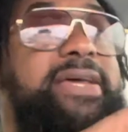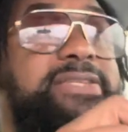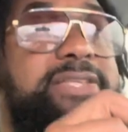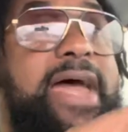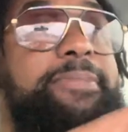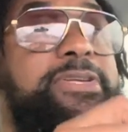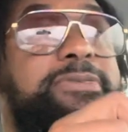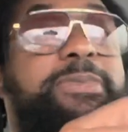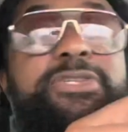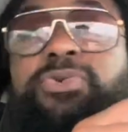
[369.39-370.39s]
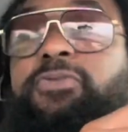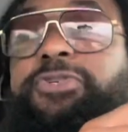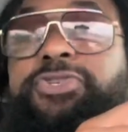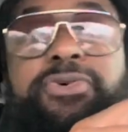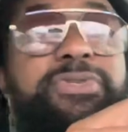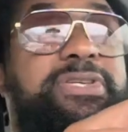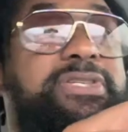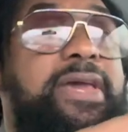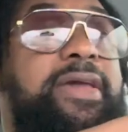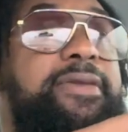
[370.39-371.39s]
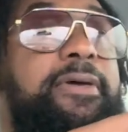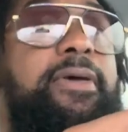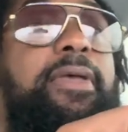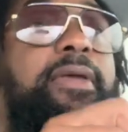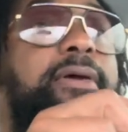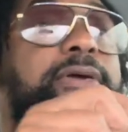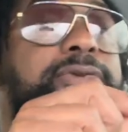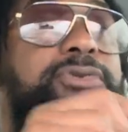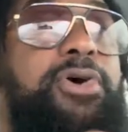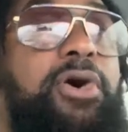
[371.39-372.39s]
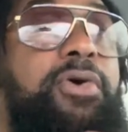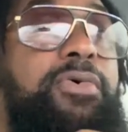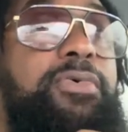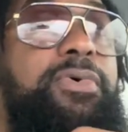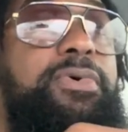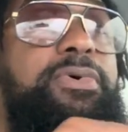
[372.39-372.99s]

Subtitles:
of establishments over Jersey saying no